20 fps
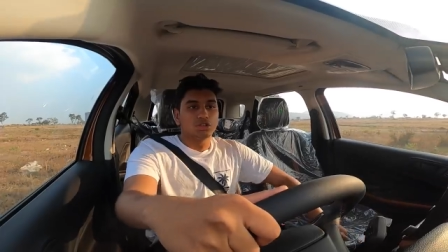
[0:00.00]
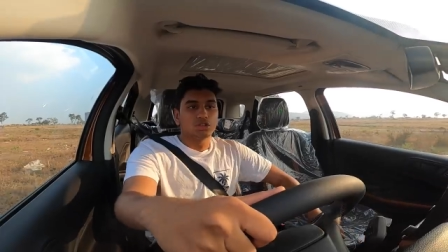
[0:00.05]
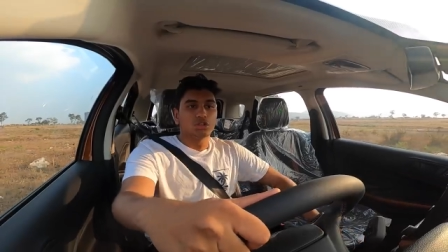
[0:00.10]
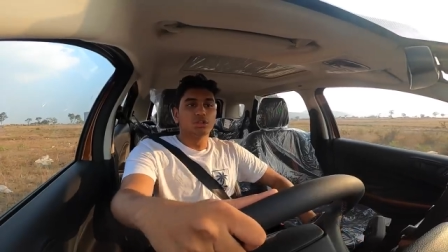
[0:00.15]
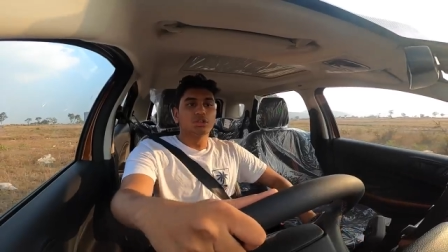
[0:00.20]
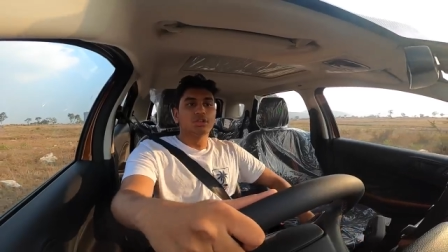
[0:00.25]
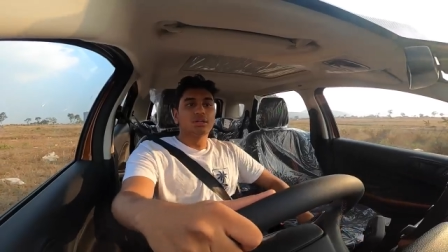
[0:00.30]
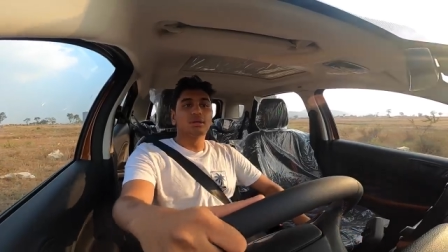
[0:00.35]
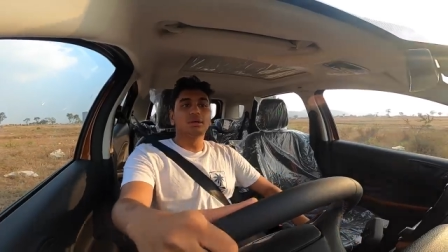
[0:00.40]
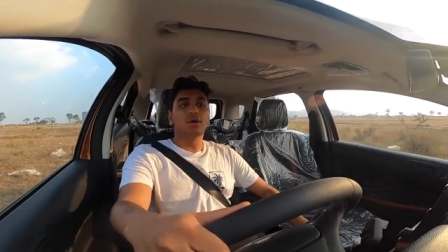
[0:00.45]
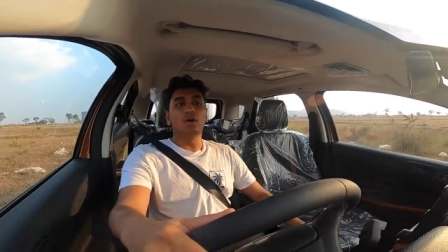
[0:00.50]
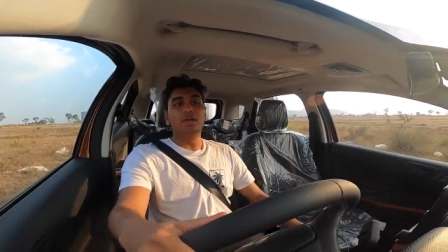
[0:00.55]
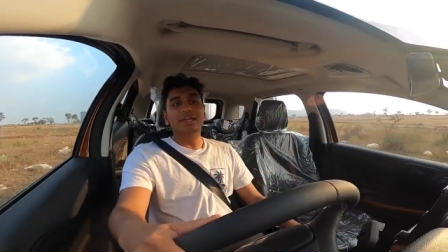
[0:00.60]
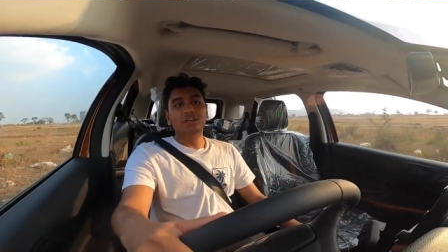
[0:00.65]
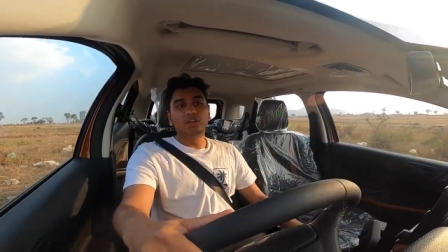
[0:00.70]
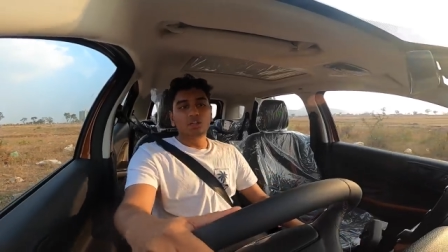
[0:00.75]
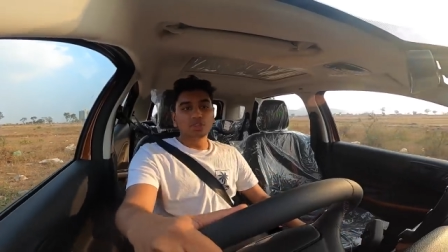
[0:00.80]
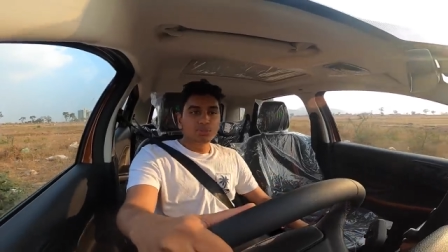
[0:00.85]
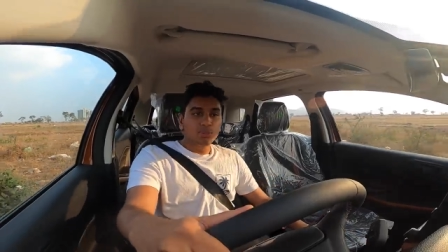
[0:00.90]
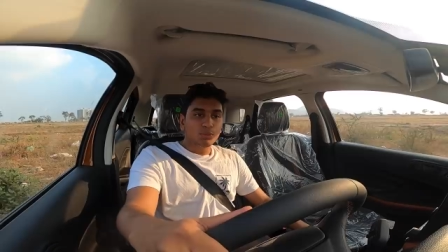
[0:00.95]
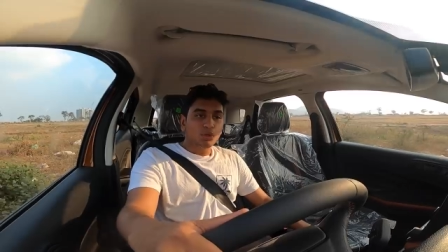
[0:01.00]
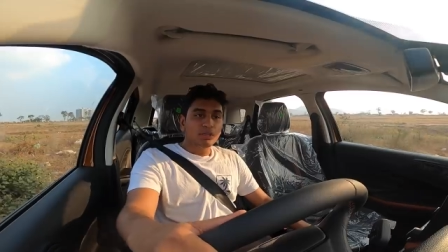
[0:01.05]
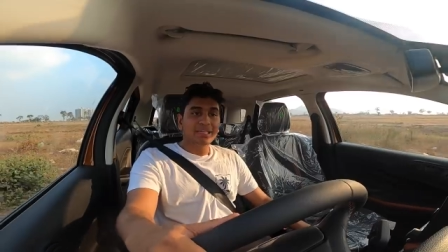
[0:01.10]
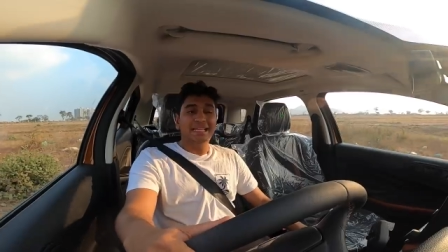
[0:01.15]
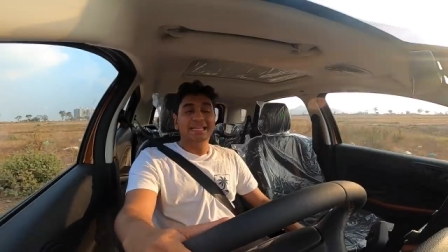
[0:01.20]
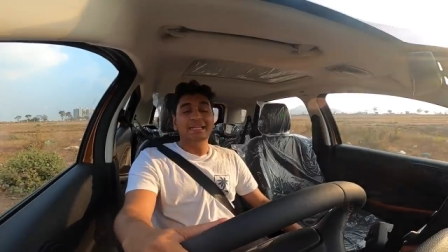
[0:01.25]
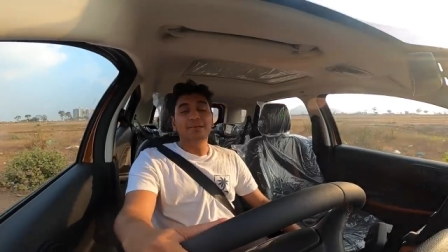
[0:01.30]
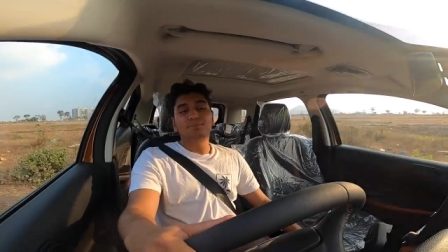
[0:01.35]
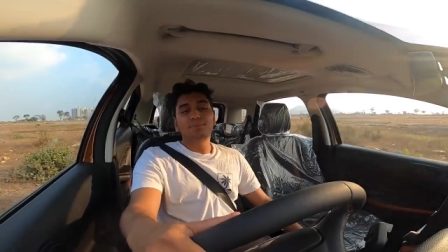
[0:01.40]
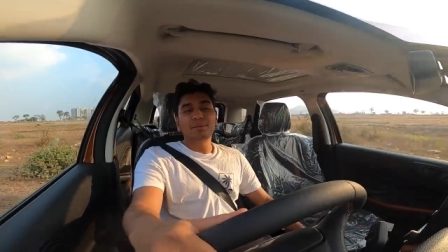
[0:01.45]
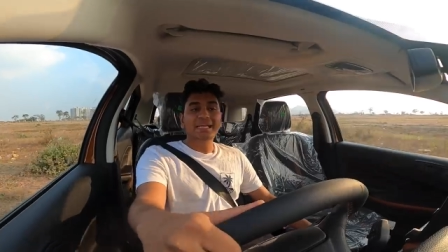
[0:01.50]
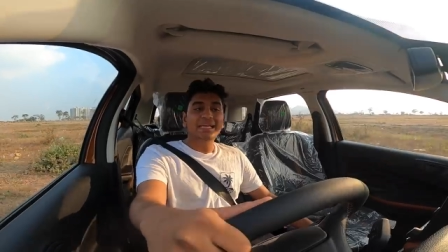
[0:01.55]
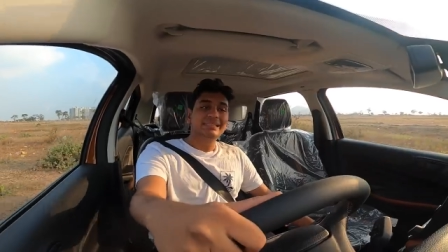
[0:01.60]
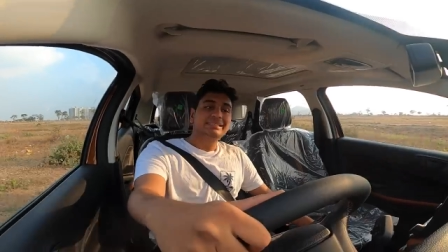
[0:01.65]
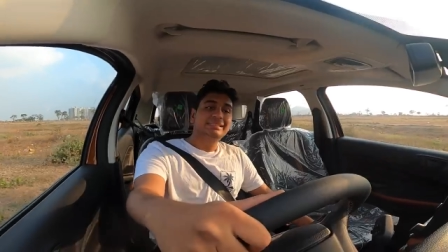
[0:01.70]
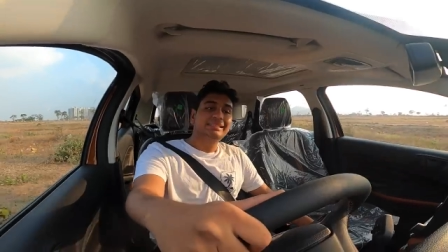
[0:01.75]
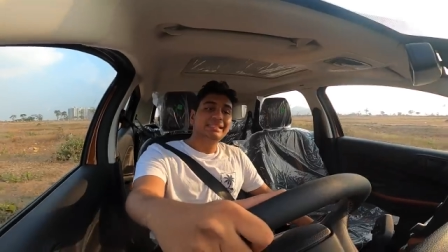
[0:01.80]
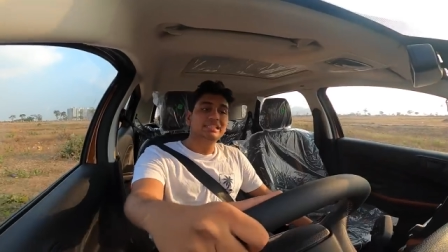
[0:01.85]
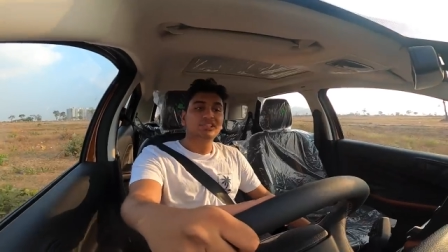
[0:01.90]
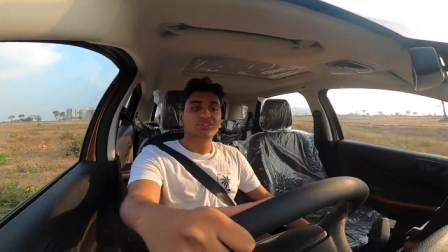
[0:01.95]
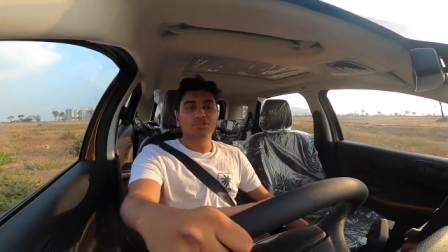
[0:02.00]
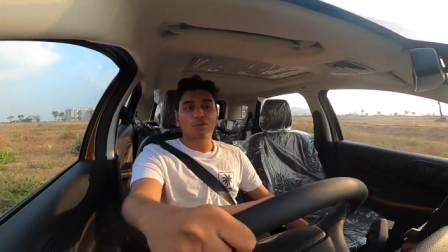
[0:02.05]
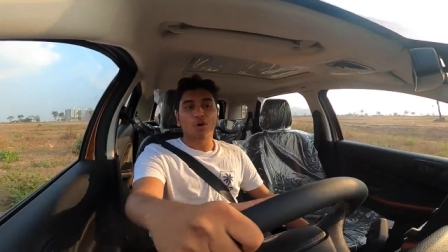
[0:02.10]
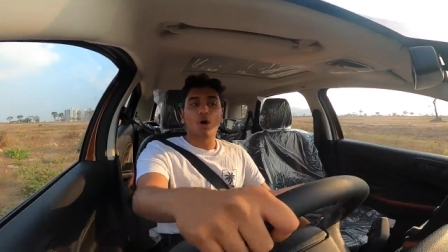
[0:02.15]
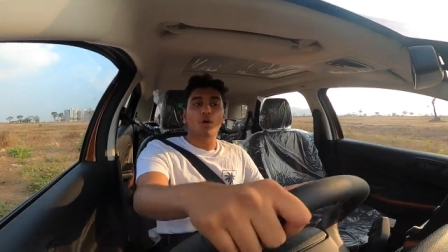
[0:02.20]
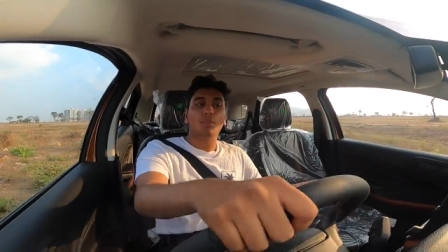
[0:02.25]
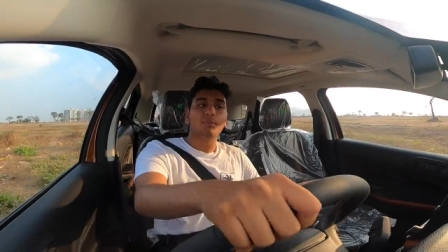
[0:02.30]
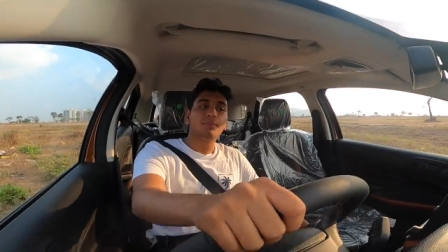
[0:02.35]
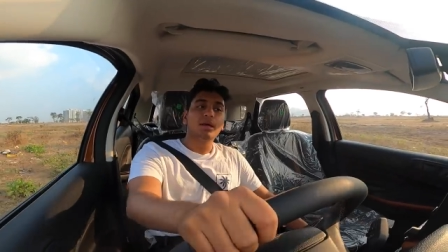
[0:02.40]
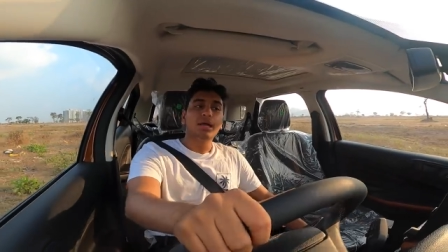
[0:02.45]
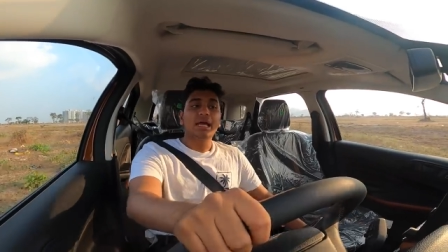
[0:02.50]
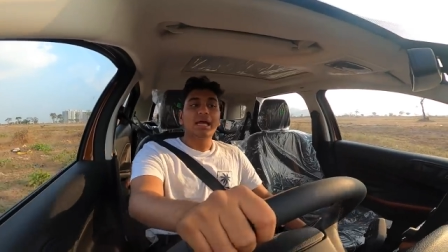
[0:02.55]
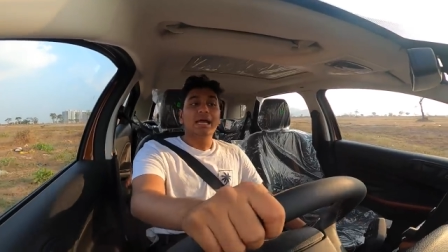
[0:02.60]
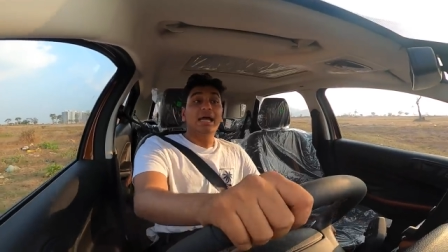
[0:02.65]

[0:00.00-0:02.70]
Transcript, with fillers: So the EcoSport in BS6 form